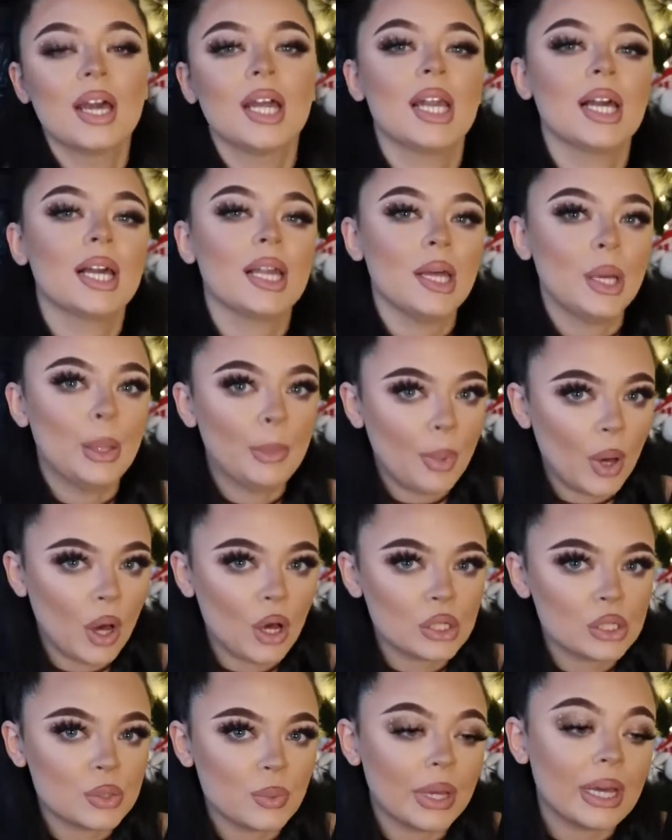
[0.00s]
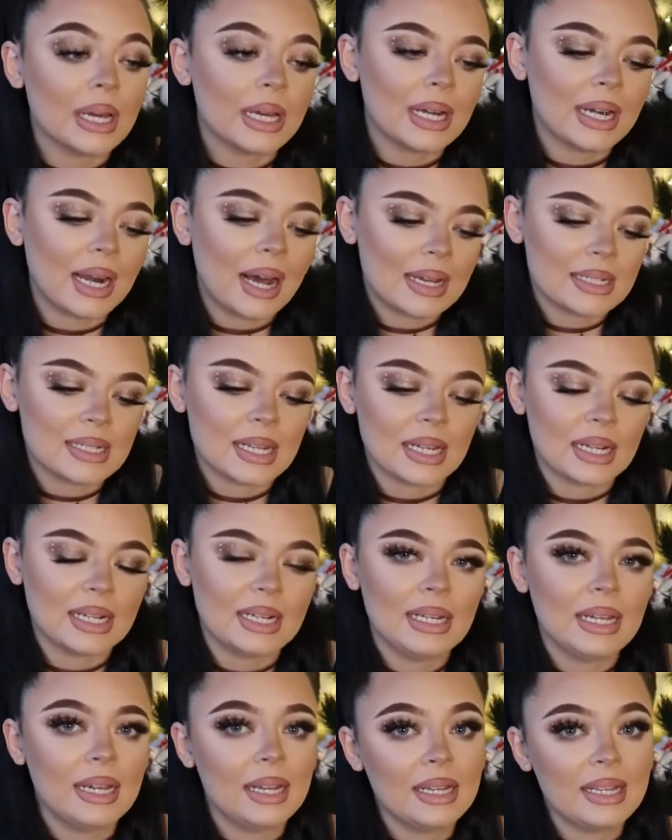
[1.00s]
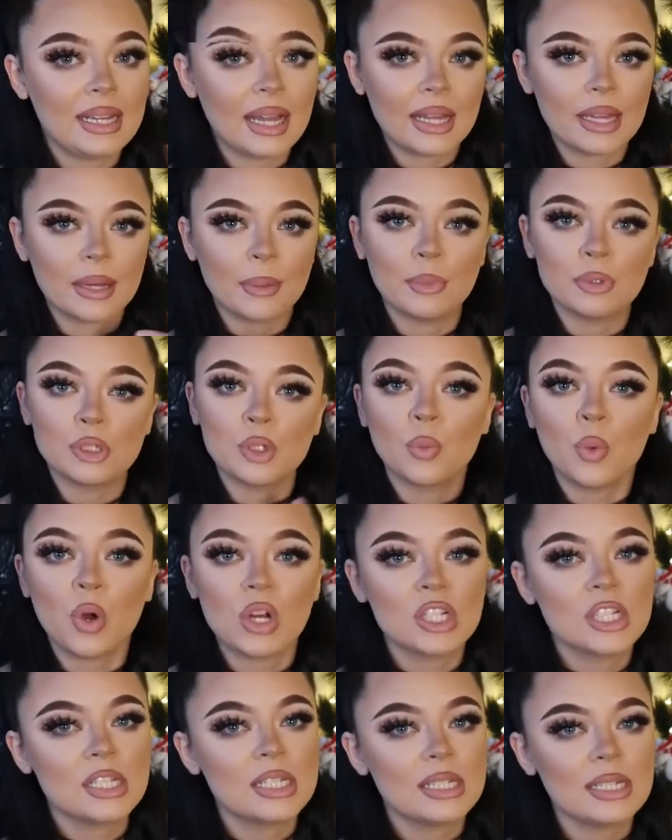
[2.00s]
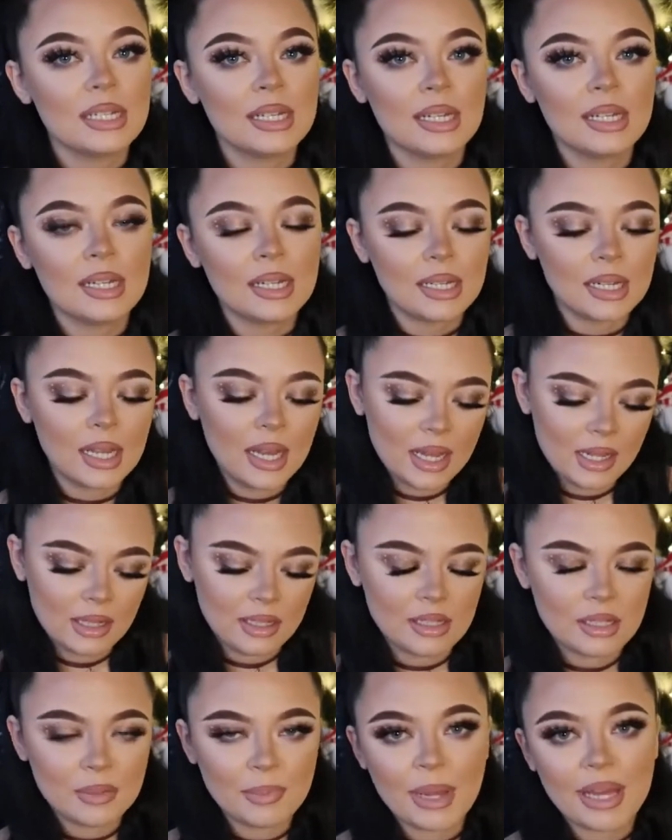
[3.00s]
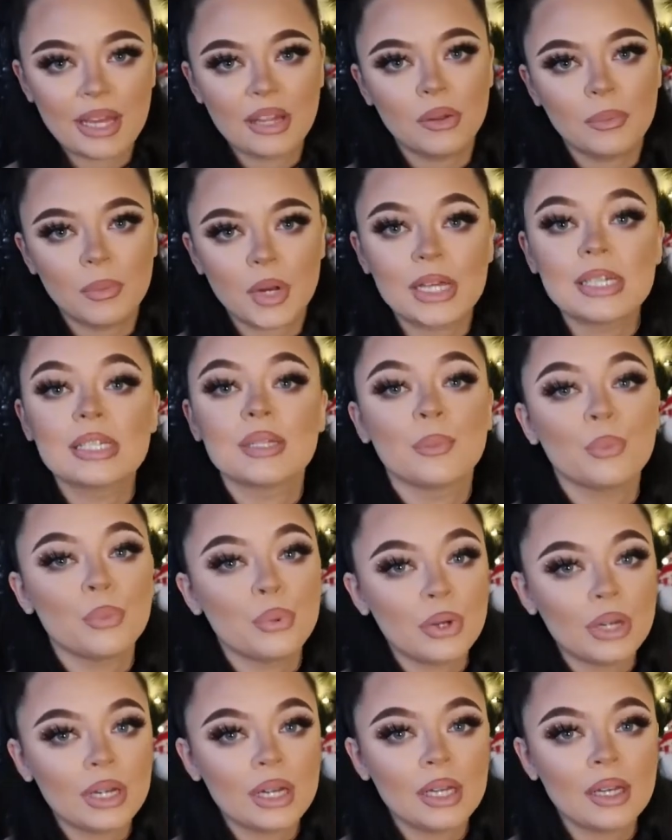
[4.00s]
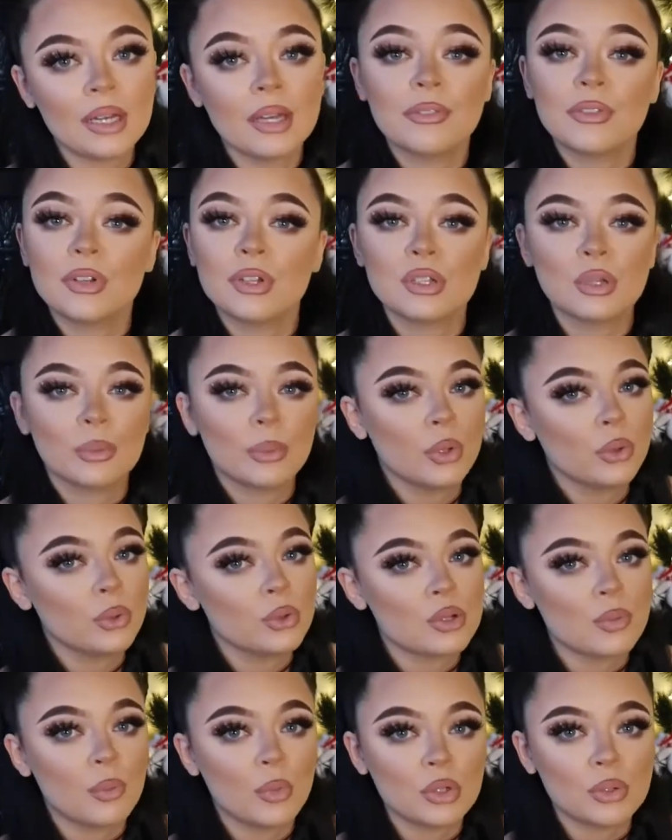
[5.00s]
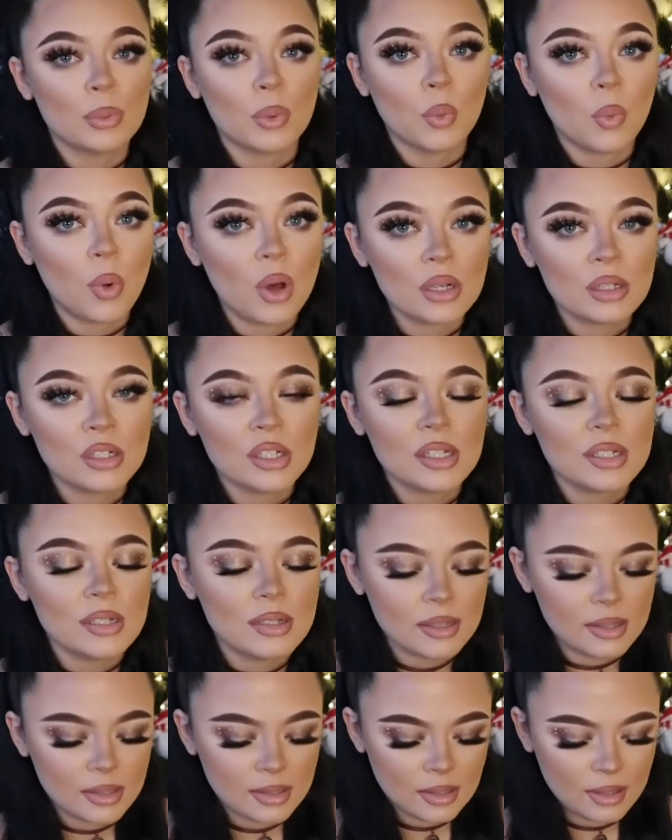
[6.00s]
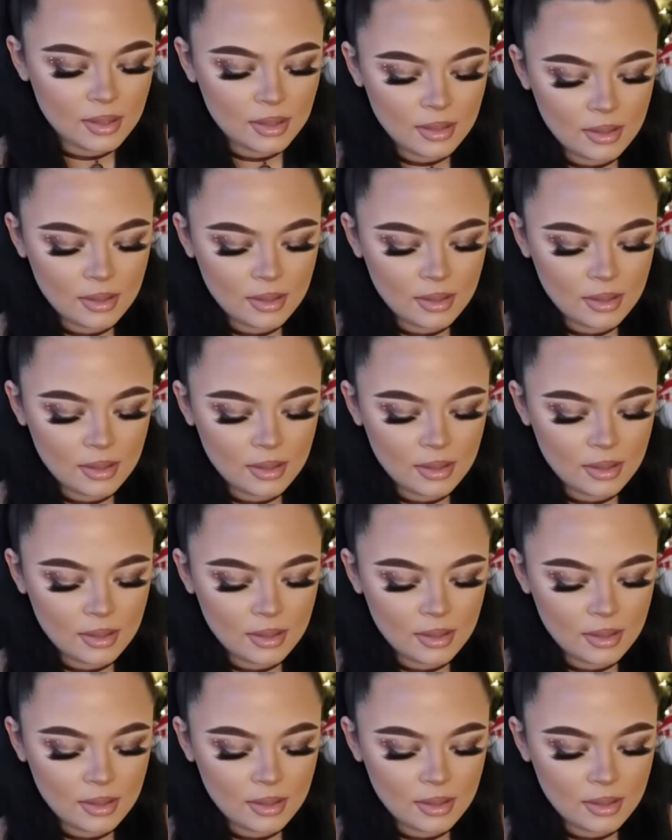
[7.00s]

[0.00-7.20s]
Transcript: Like a little box with a glass like lid that you can put your watches in and display them nice and pretty if there's someone who has multiple watches.